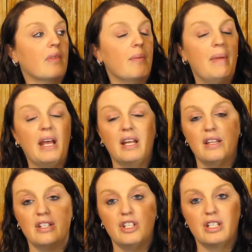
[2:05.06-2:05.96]
making
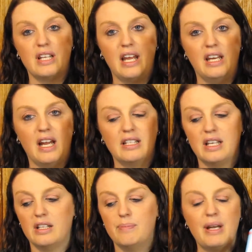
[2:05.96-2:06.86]
this just 99
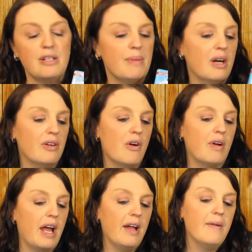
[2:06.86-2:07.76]
cents. Benjamin, are you
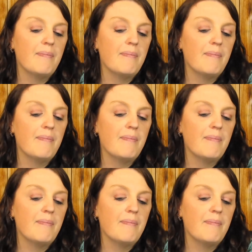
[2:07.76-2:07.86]
okay?